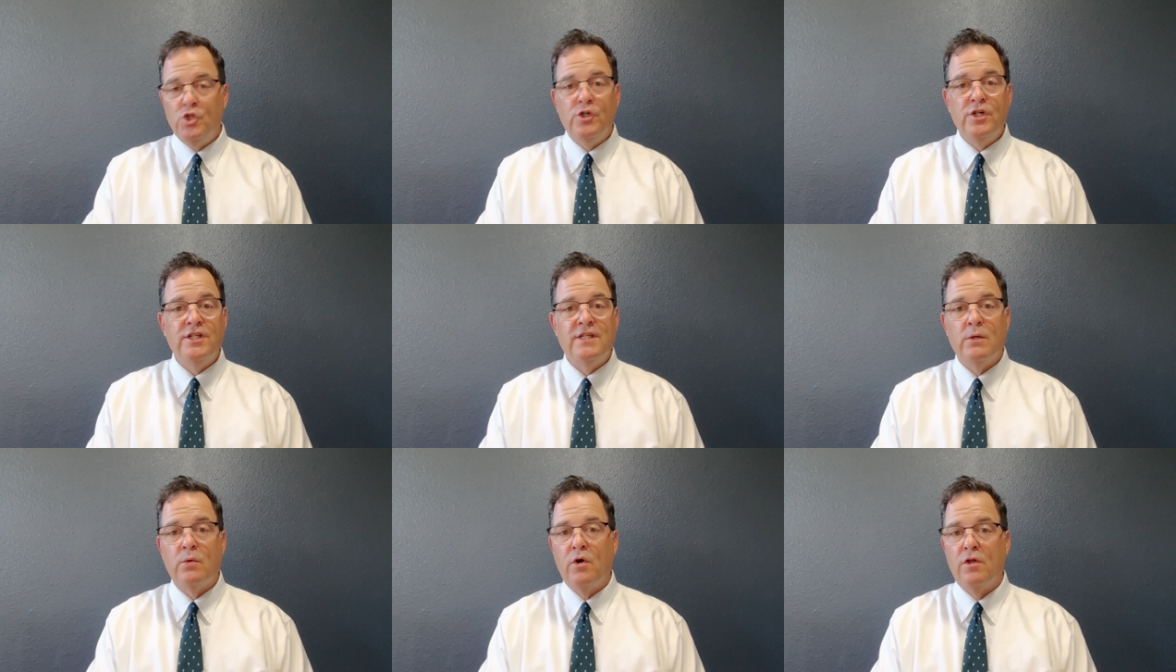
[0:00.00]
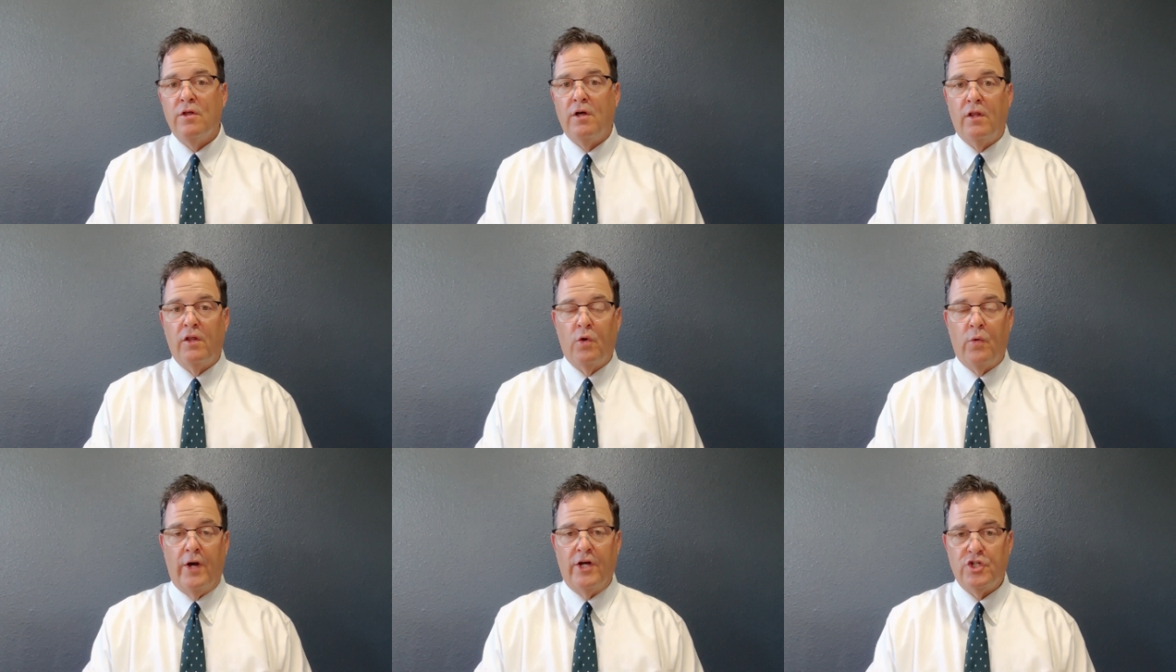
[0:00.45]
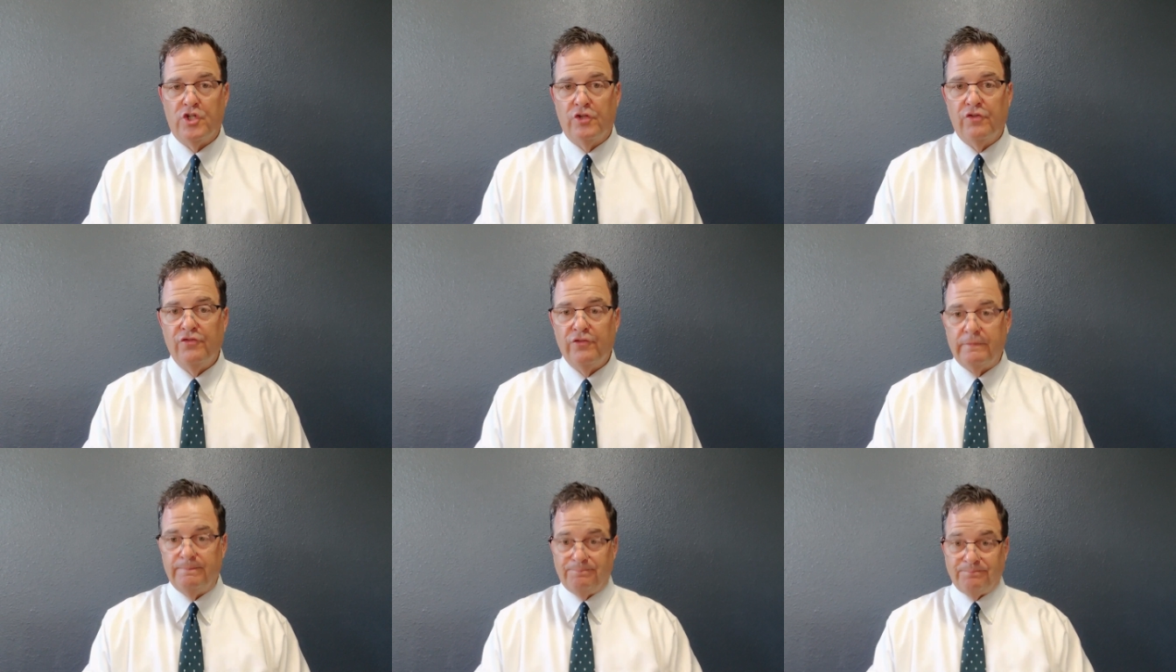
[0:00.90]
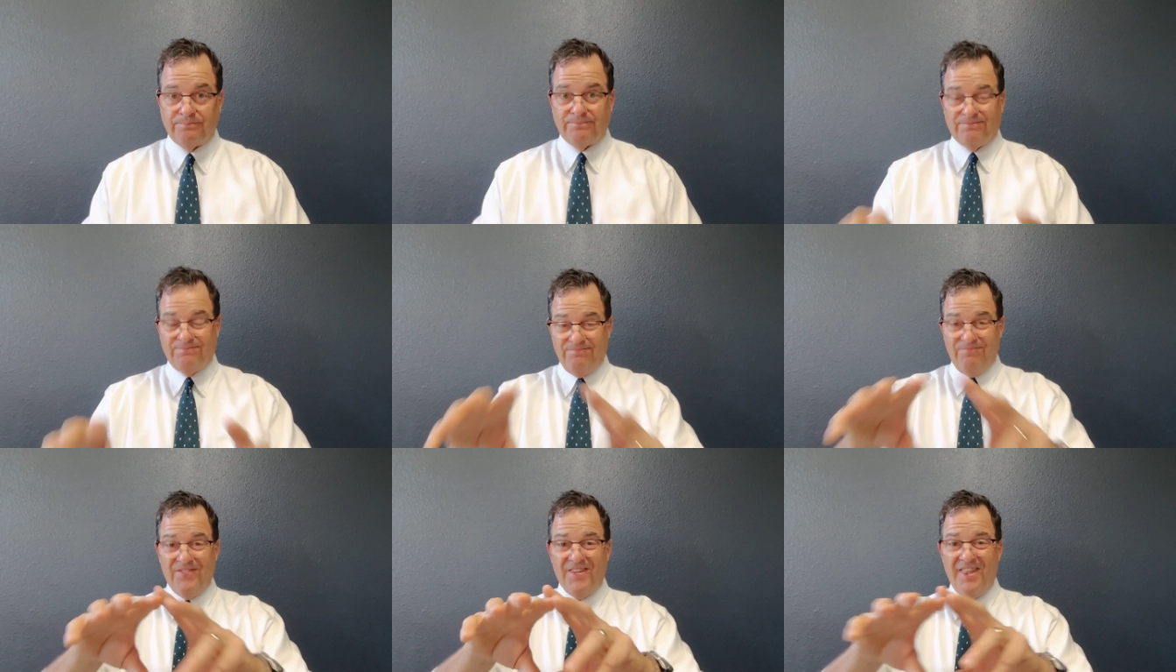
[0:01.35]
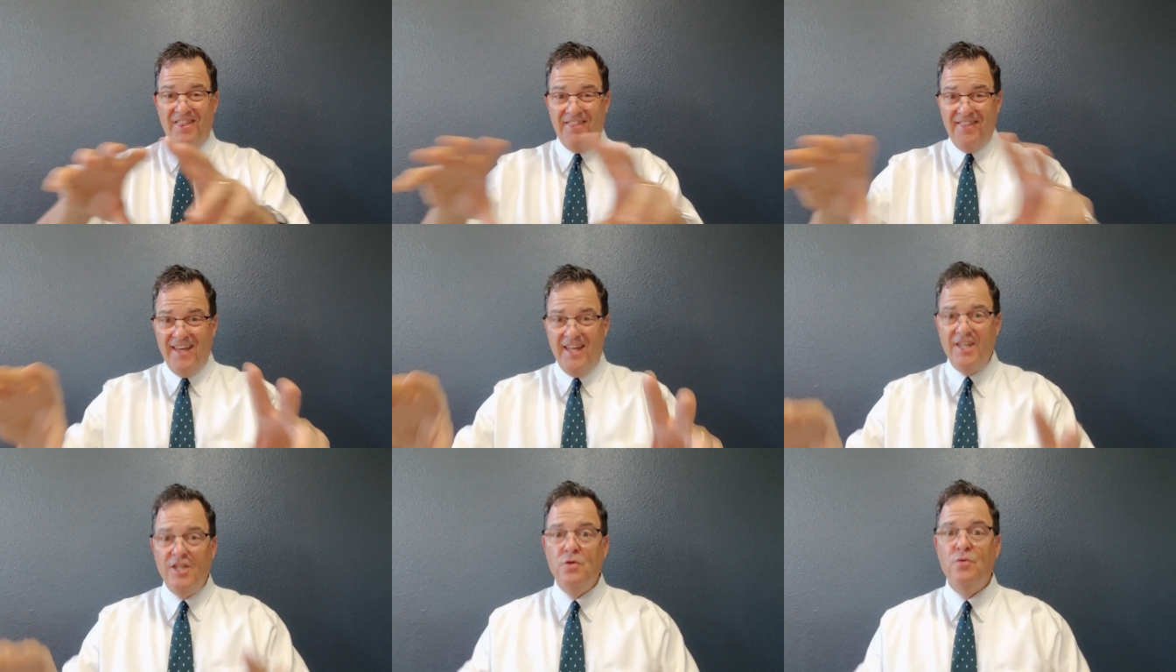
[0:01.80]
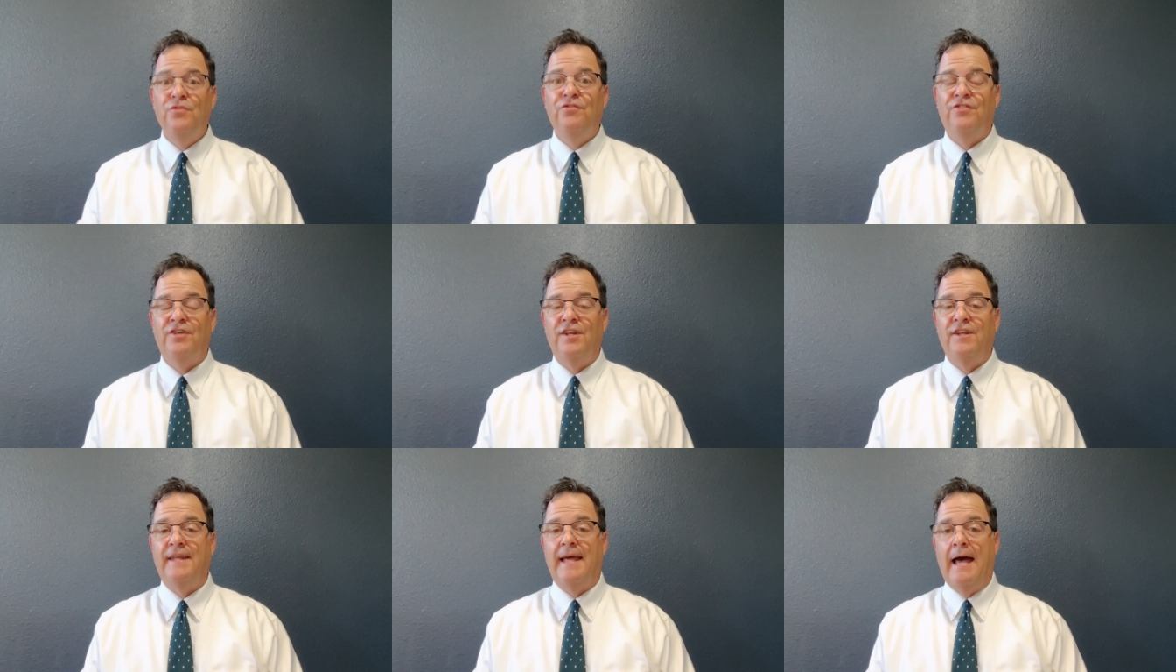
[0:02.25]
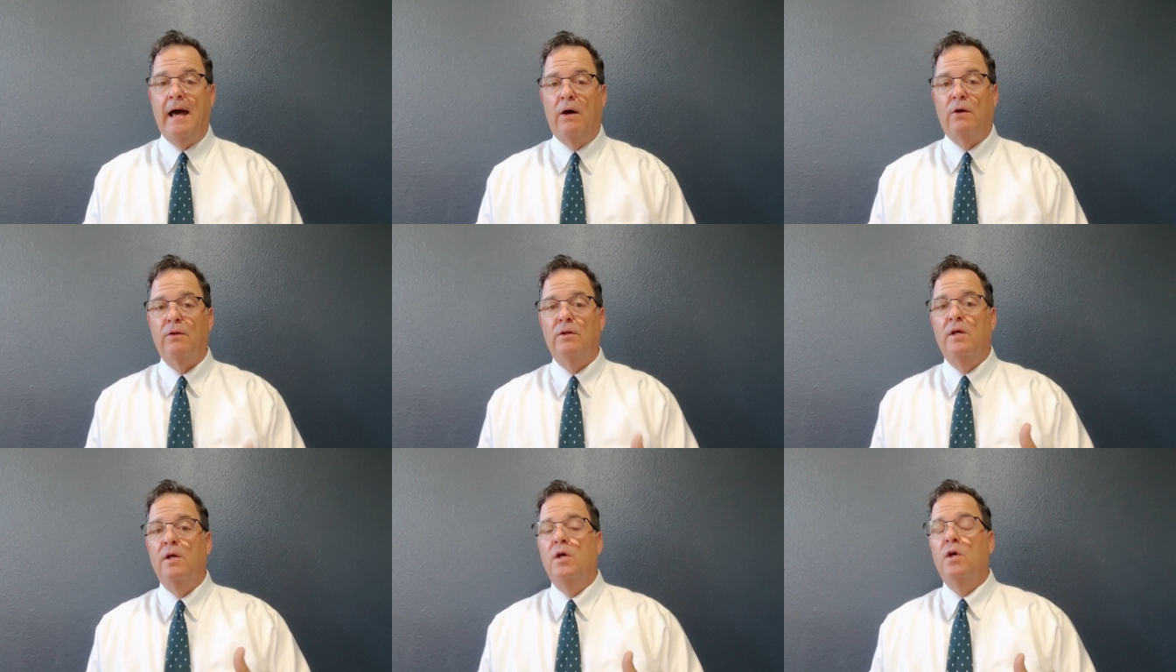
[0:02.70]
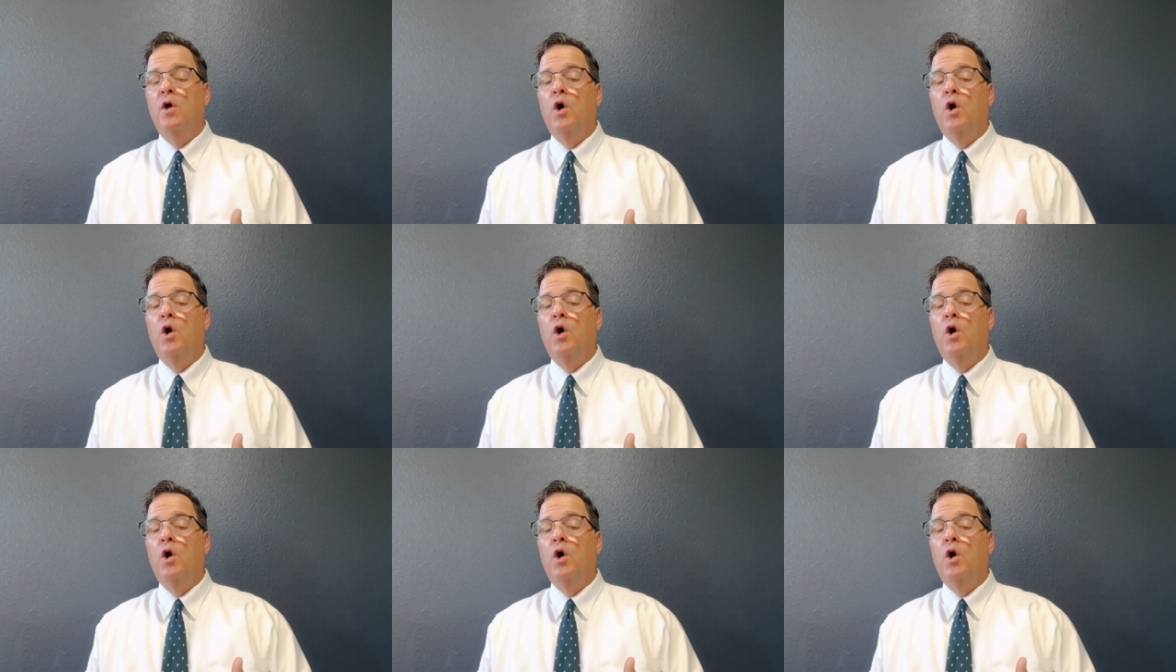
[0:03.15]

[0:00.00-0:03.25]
you get done with all the questions, then you sit down,